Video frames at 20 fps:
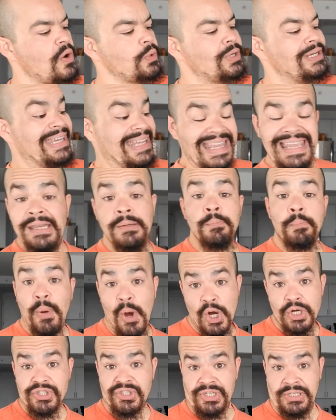voted in
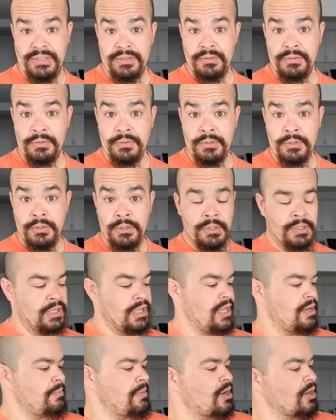person
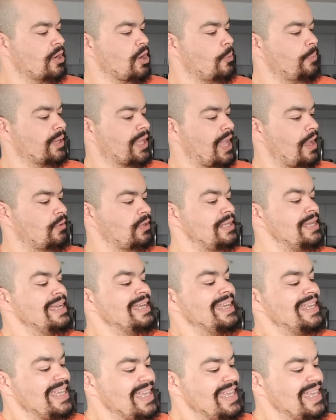in Maricopa County,